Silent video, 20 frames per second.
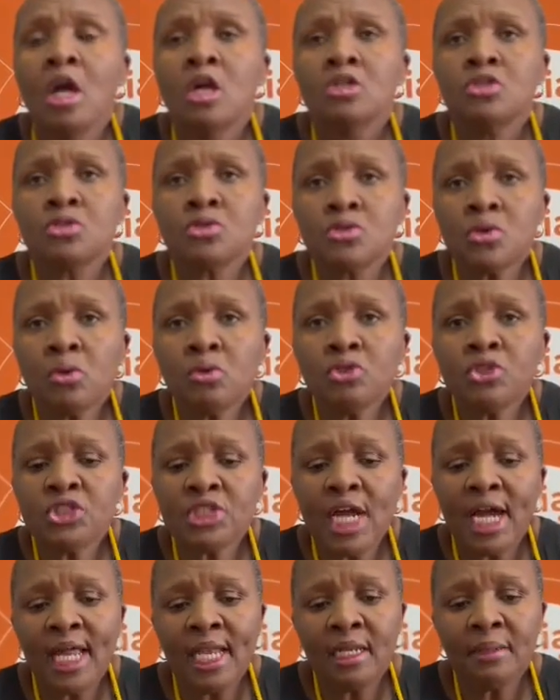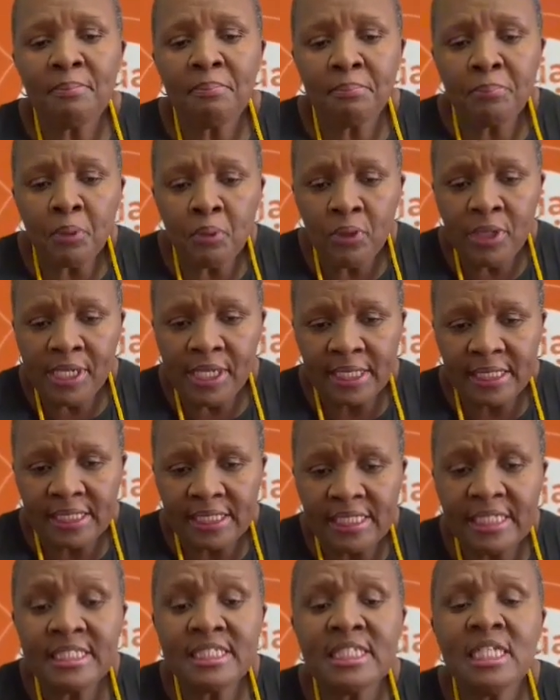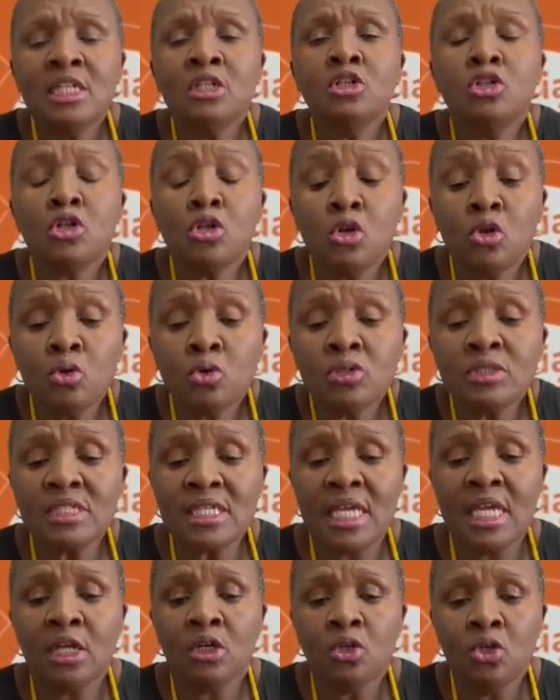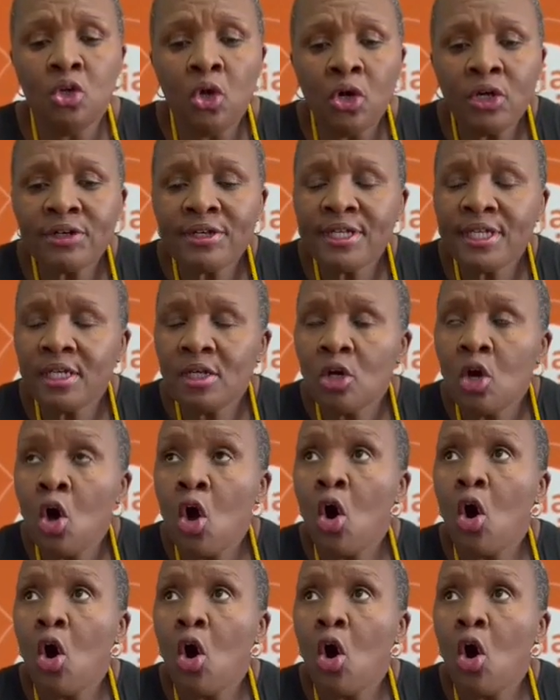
Social bullying, it includes ignoring